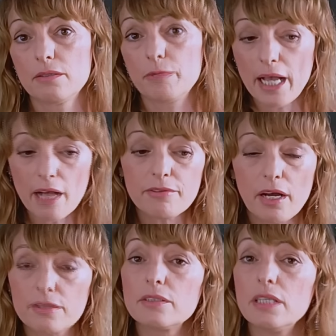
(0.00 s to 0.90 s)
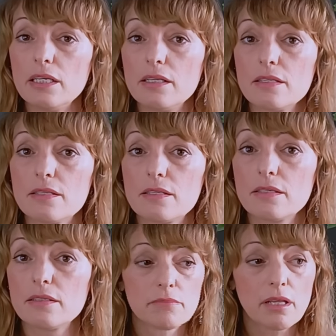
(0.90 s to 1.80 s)
We have other needs.
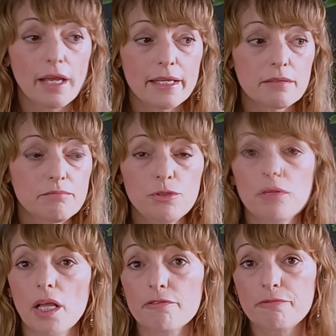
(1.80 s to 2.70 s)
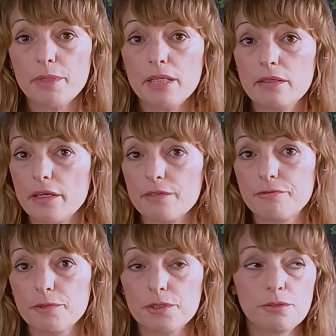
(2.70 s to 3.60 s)
Like, you love me,
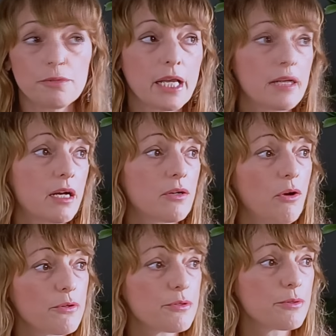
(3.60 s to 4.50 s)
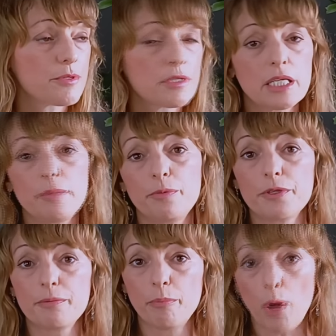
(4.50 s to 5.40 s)
therefore you cannot also sleep
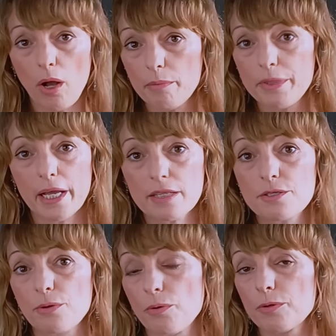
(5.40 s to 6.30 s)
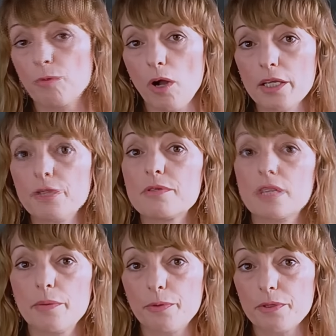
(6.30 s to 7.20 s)
with Bob next door while you
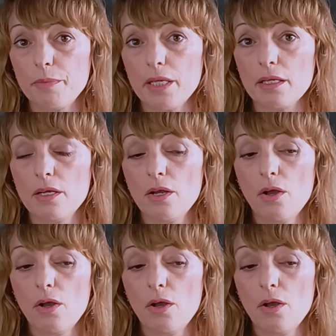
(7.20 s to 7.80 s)
sleep with me.